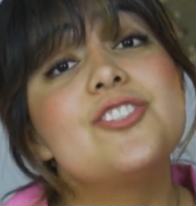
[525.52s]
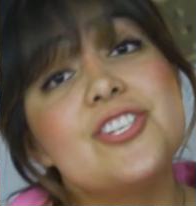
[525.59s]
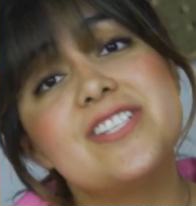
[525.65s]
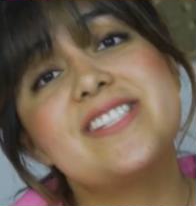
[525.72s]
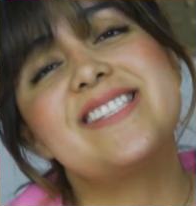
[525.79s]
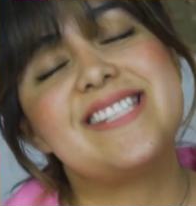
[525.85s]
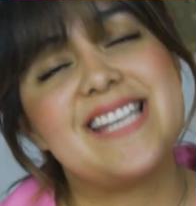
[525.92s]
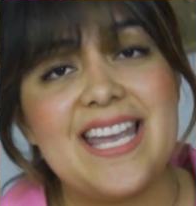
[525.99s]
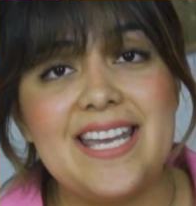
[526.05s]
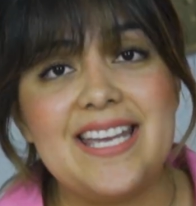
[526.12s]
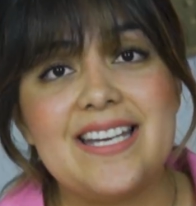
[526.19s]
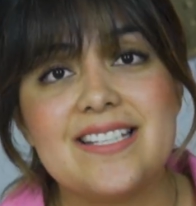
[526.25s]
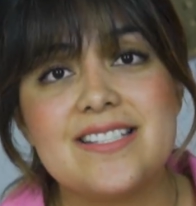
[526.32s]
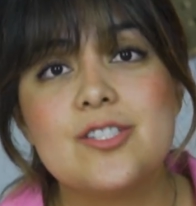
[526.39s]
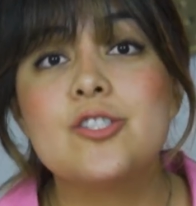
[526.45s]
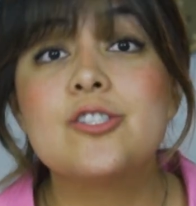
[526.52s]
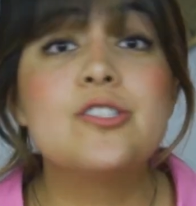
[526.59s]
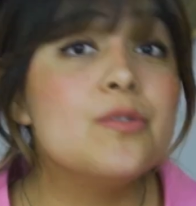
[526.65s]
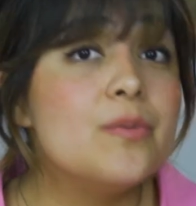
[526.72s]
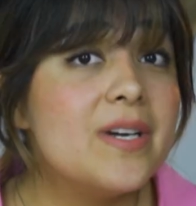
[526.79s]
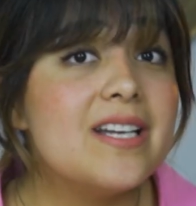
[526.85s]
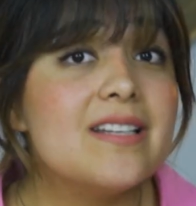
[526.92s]
just take it,
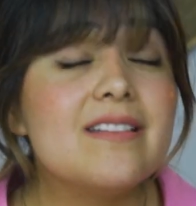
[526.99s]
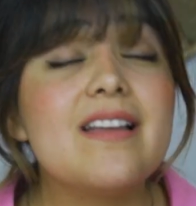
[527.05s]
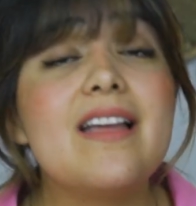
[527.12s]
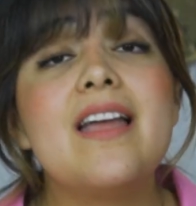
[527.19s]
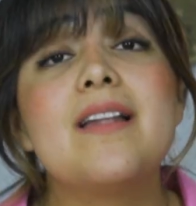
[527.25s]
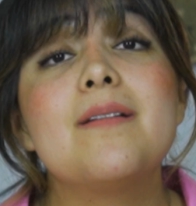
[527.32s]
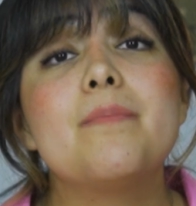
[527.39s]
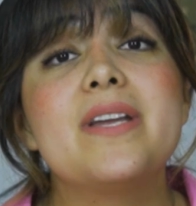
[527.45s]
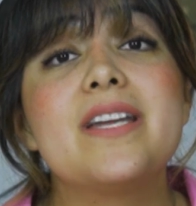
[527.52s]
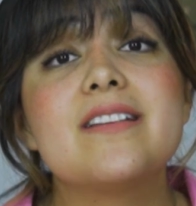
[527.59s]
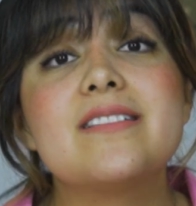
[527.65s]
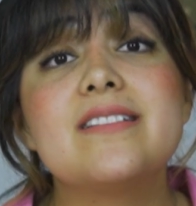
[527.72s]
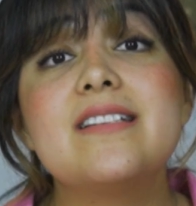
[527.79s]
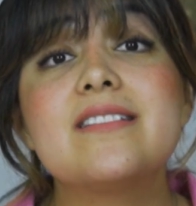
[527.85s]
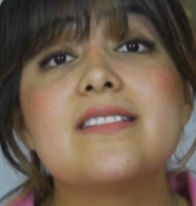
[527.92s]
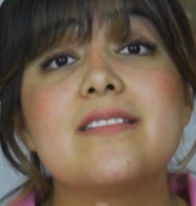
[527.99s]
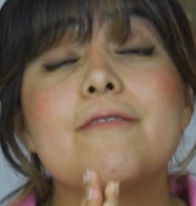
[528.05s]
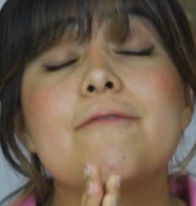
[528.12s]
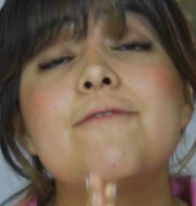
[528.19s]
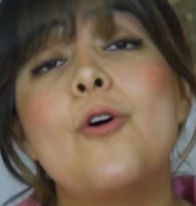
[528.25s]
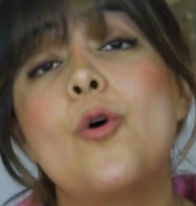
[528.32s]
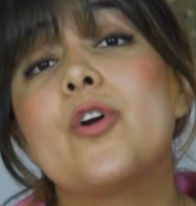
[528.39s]
do it, and because it's
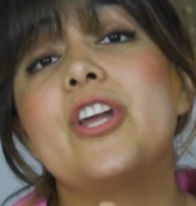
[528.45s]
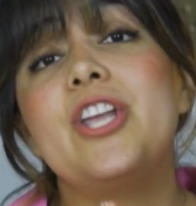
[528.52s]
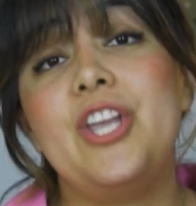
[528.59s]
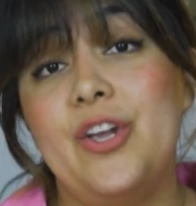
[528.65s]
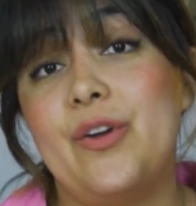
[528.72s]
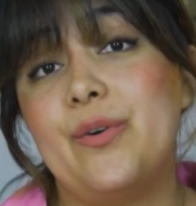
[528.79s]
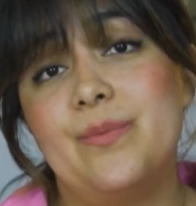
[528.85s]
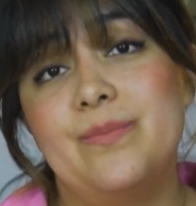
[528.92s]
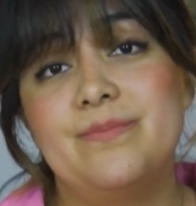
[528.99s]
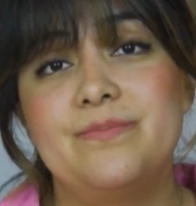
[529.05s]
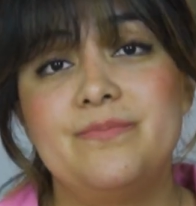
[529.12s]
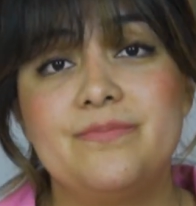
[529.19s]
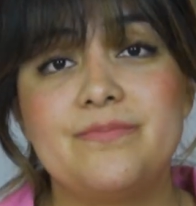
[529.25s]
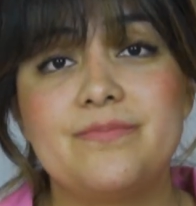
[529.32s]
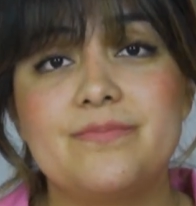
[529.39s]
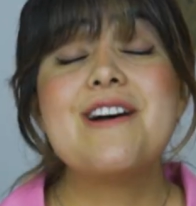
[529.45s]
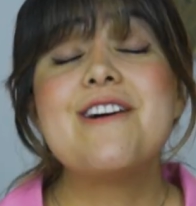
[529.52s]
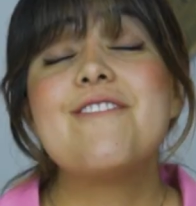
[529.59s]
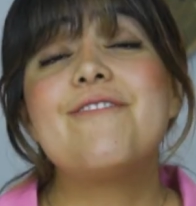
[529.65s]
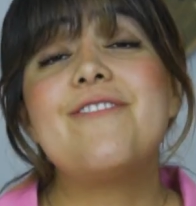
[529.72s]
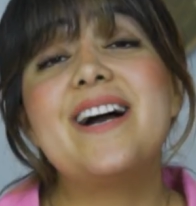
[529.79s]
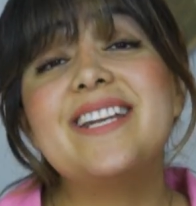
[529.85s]
for you.
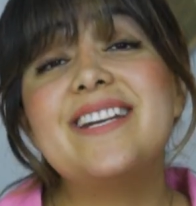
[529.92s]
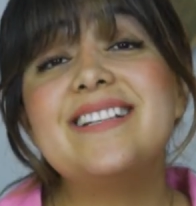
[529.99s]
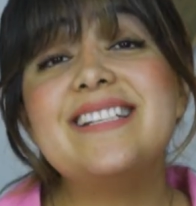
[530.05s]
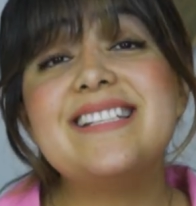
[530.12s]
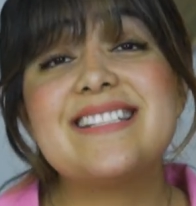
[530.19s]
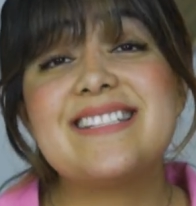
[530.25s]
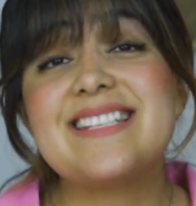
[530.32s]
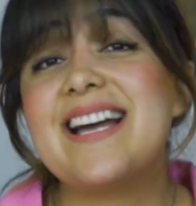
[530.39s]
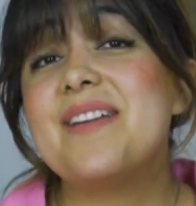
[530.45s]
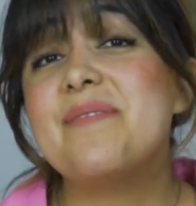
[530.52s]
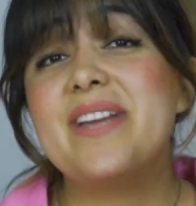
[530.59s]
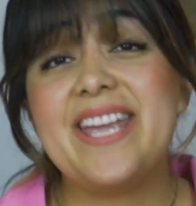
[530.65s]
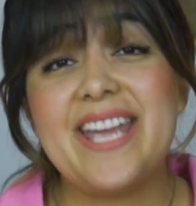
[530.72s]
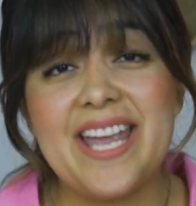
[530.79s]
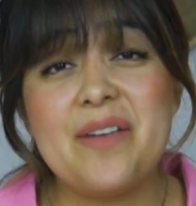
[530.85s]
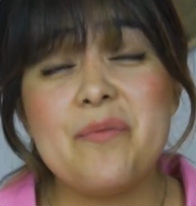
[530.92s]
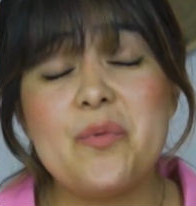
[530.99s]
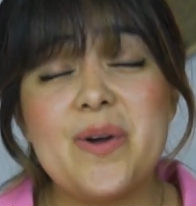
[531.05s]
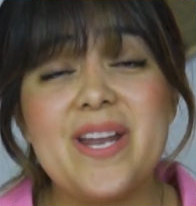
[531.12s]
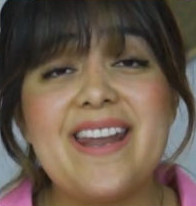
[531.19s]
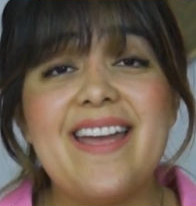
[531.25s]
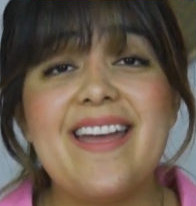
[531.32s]
Finally, the time came
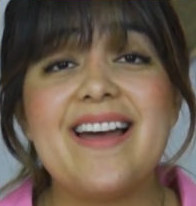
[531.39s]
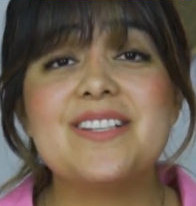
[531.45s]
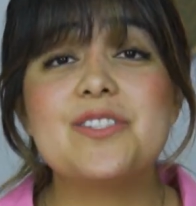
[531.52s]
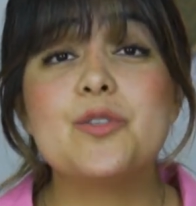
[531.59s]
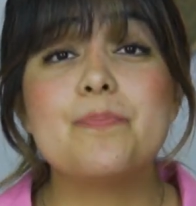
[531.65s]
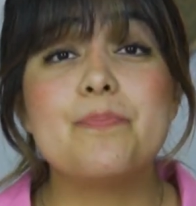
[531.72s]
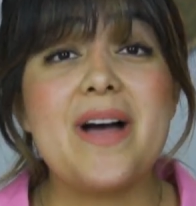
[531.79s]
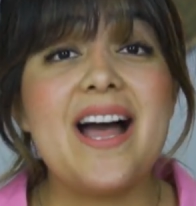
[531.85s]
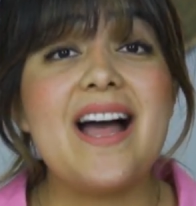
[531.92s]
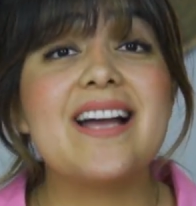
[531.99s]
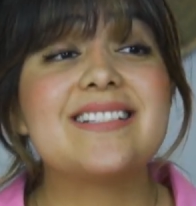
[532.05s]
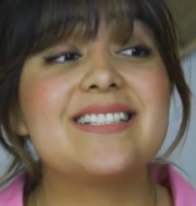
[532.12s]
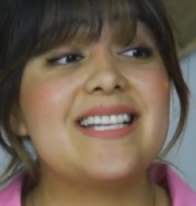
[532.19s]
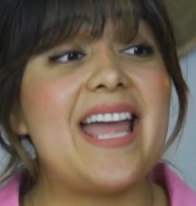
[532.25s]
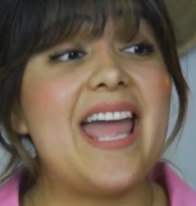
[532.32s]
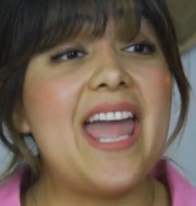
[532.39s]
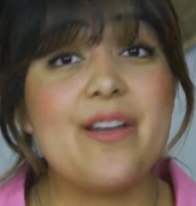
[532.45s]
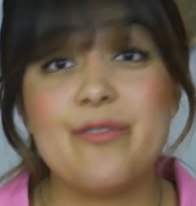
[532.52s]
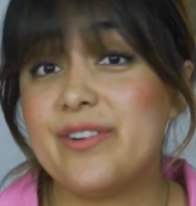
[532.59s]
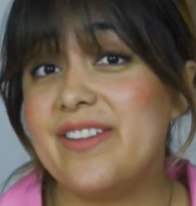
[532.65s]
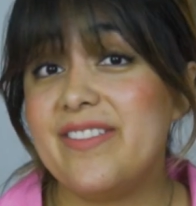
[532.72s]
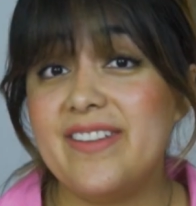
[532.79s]
when I had to pack
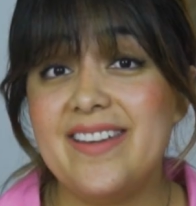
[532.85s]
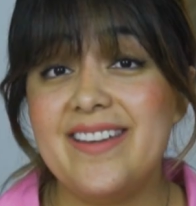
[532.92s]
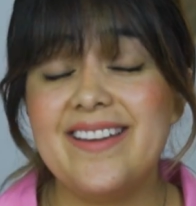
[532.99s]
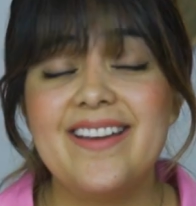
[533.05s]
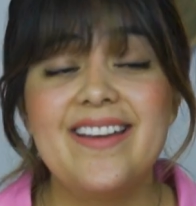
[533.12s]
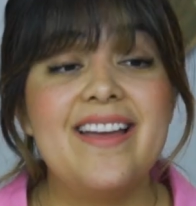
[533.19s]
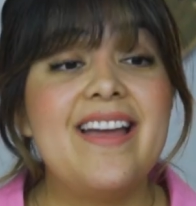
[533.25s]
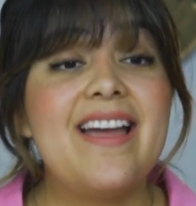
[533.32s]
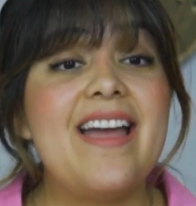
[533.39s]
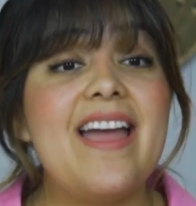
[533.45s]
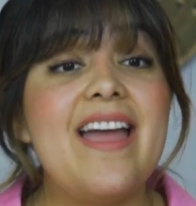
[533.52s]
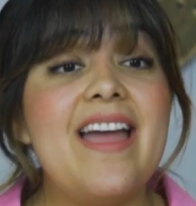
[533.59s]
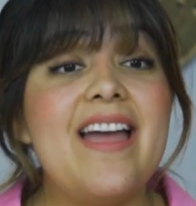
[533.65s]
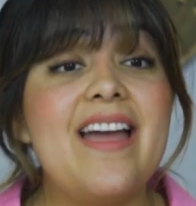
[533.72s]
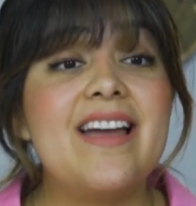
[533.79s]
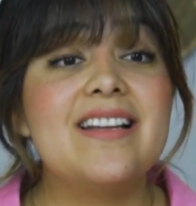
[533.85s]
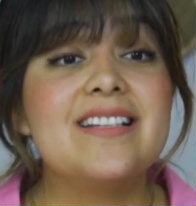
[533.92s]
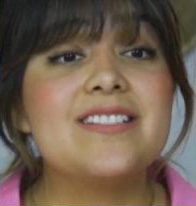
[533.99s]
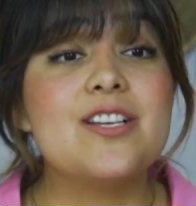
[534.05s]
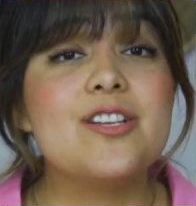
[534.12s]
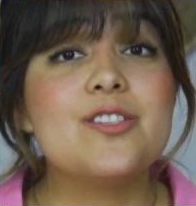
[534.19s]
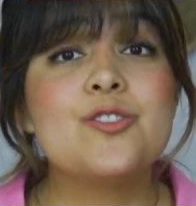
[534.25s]
everything,
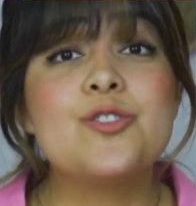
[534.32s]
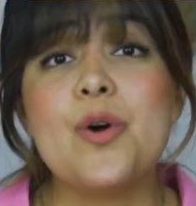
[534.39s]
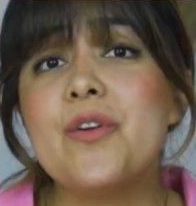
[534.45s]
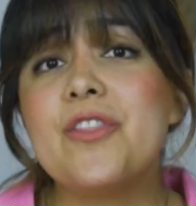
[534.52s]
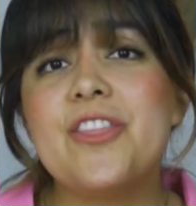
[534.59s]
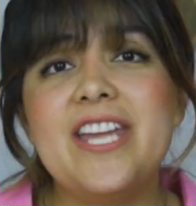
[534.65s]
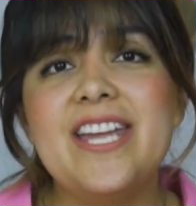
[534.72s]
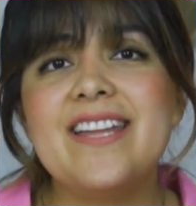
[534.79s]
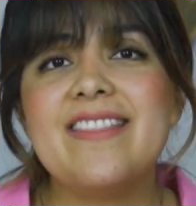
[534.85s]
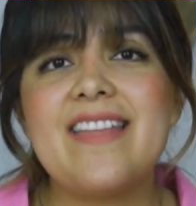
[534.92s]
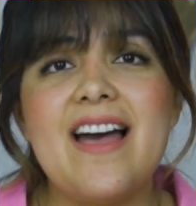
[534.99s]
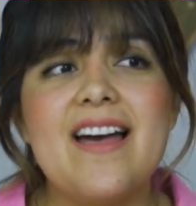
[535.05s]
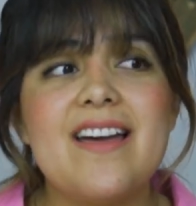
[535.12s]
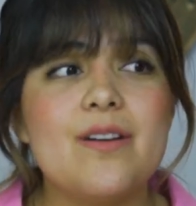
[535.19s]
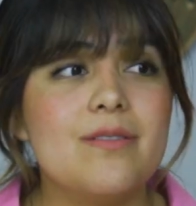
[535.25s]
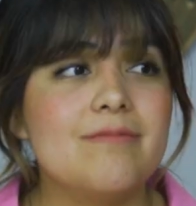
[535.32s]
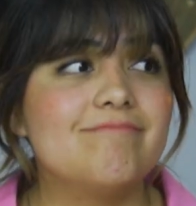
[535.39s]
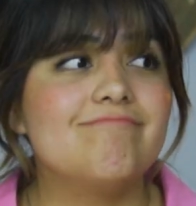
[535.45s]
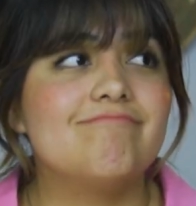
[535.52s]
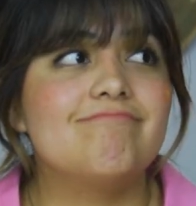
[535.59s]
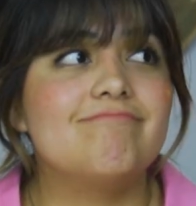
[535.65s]
and don't think that